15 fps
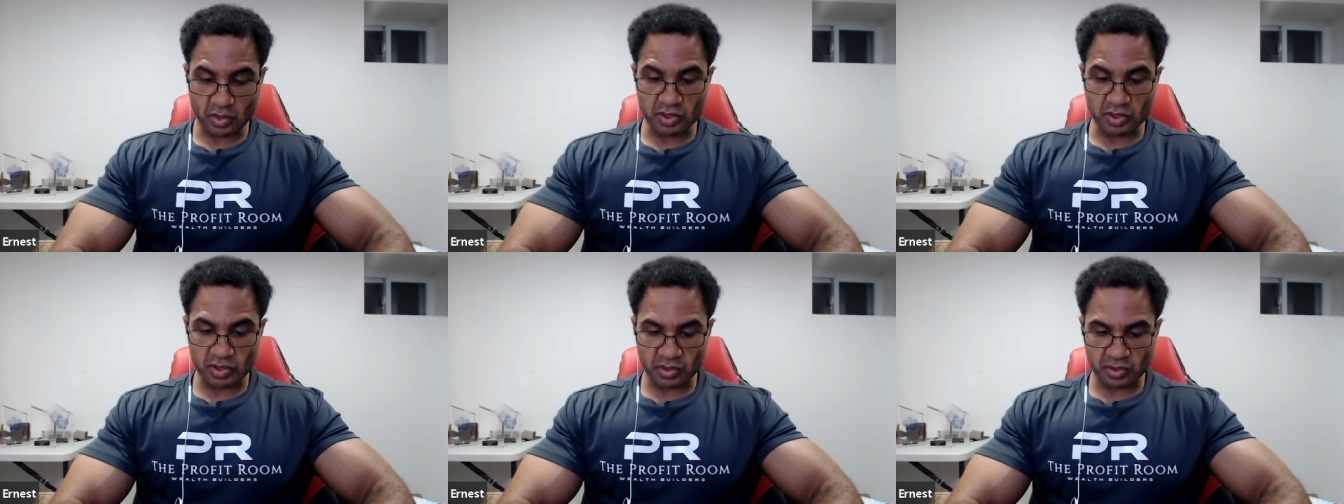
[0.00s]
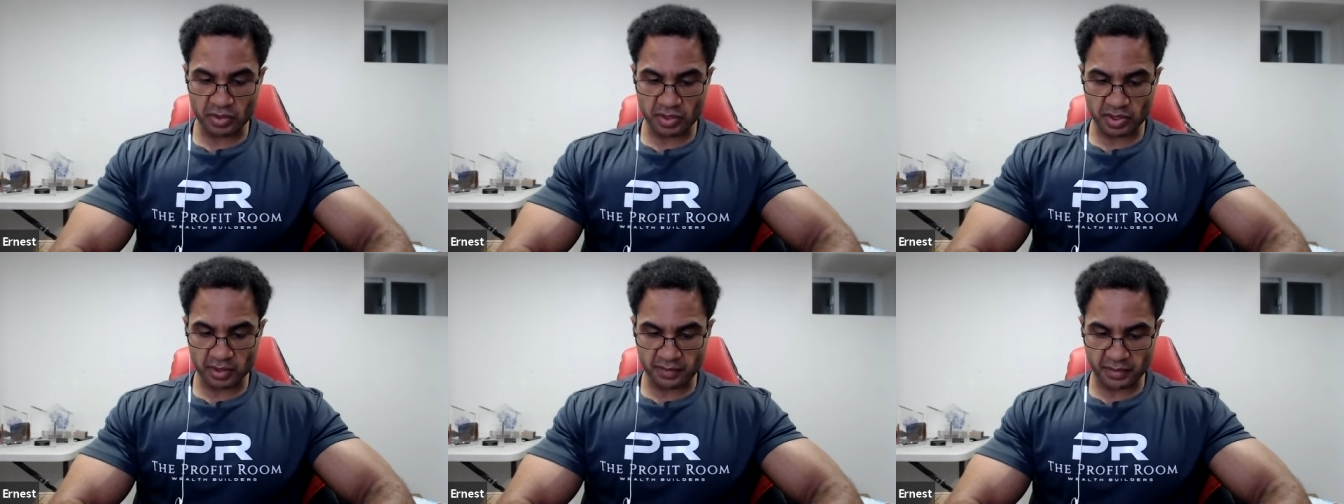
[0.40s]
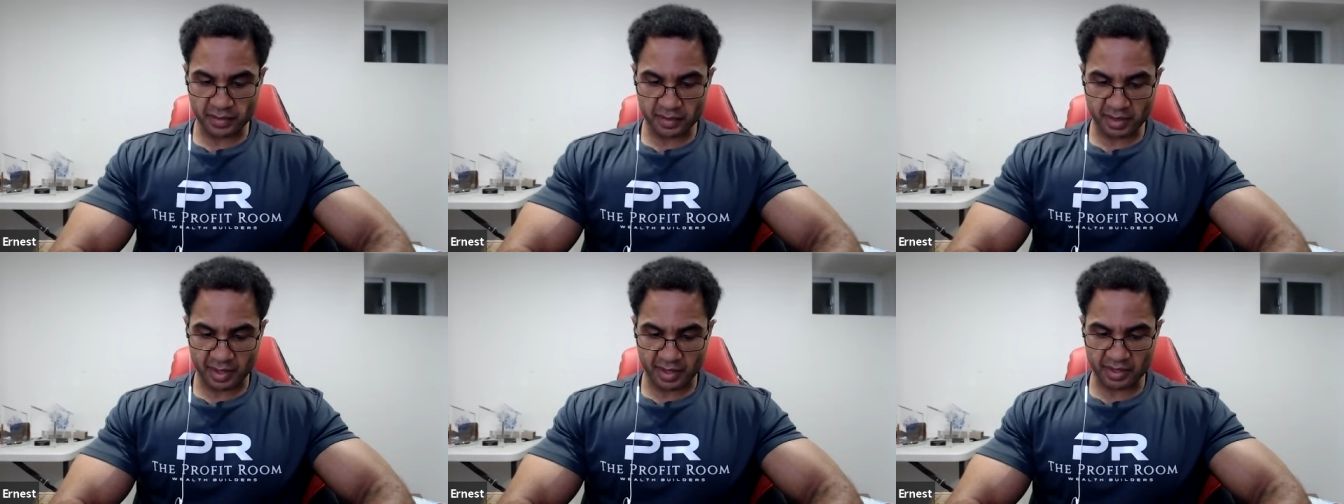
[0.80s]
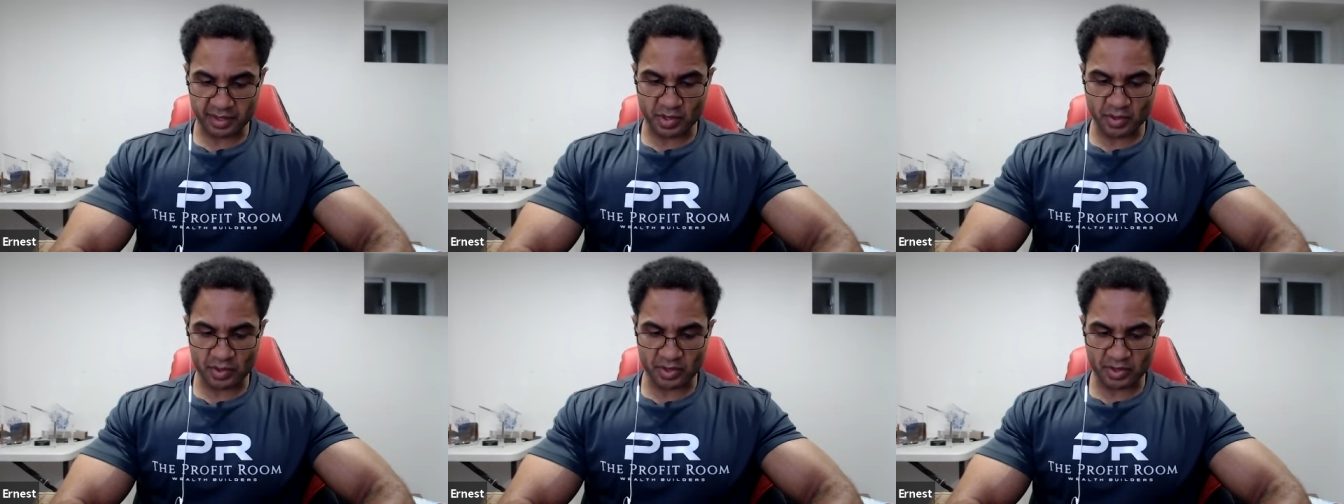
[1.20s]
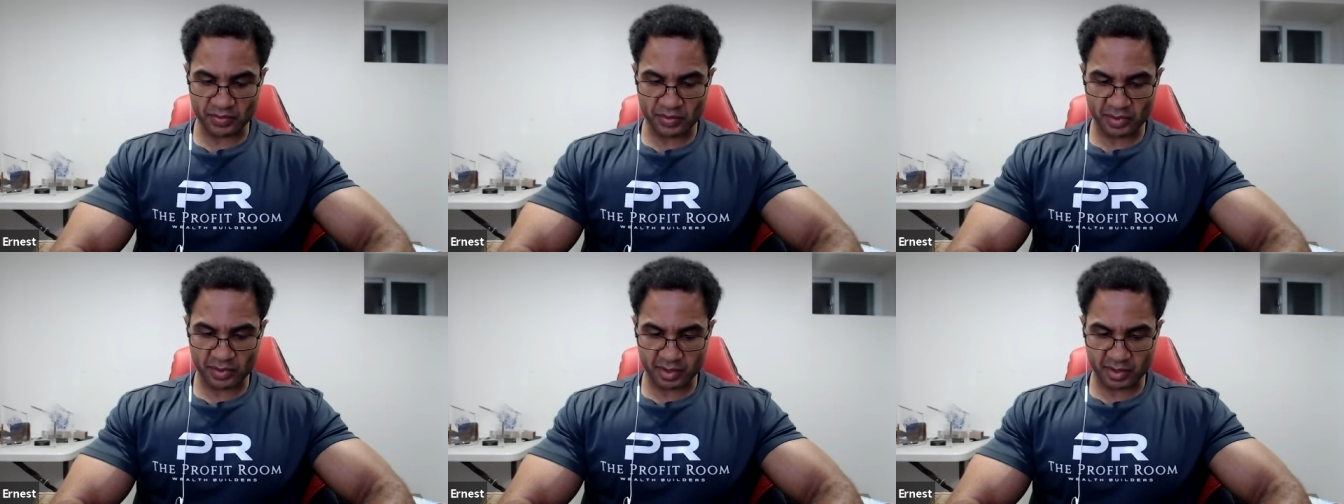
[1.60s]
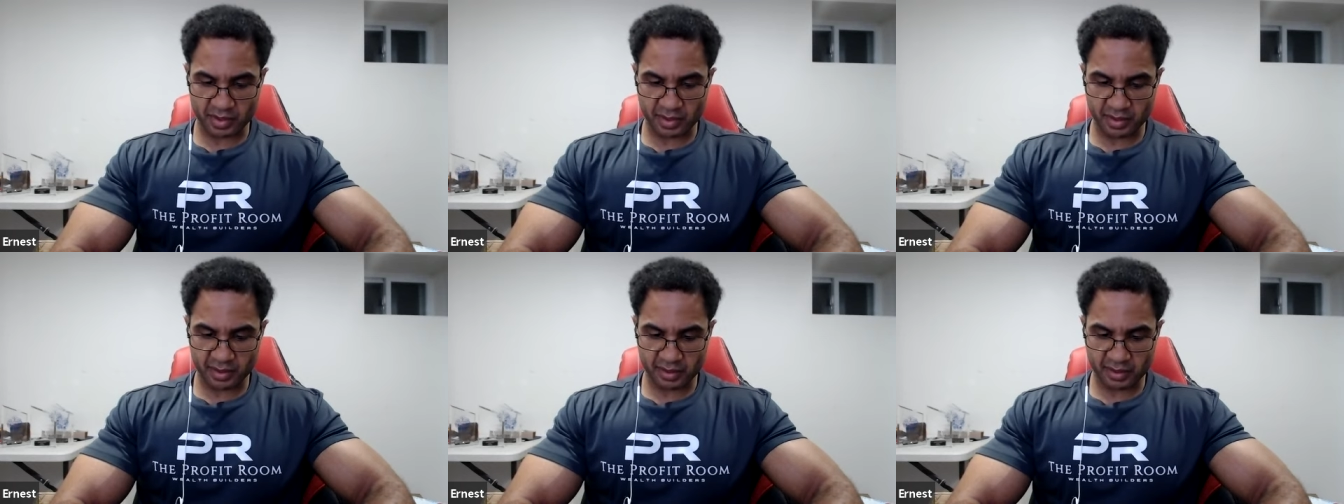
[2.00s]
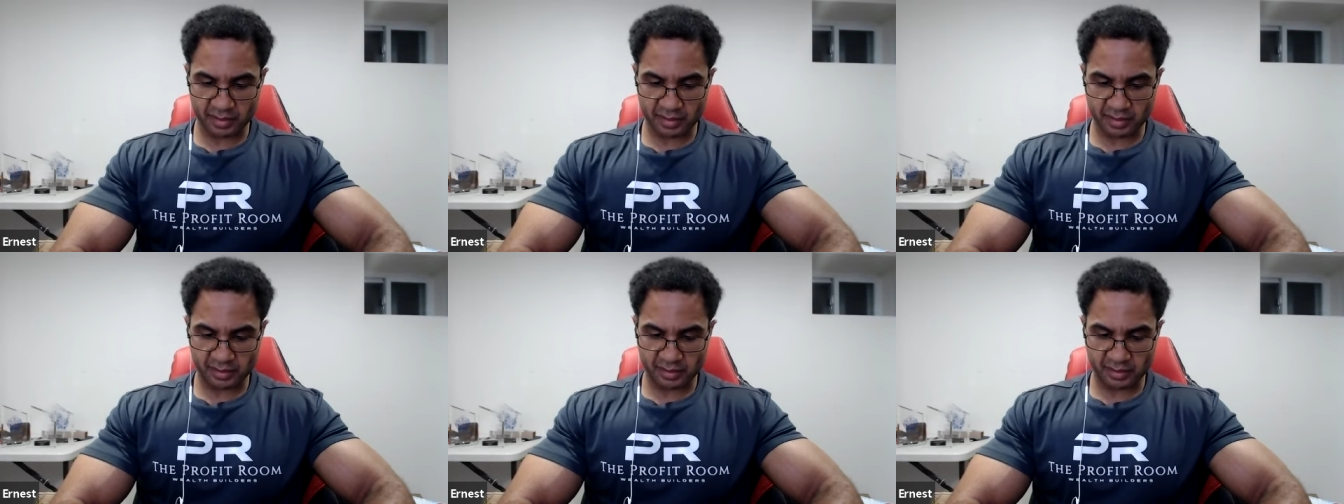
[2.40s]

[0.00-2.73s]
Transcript: So what's going on, Jennifer? How's it going so far today?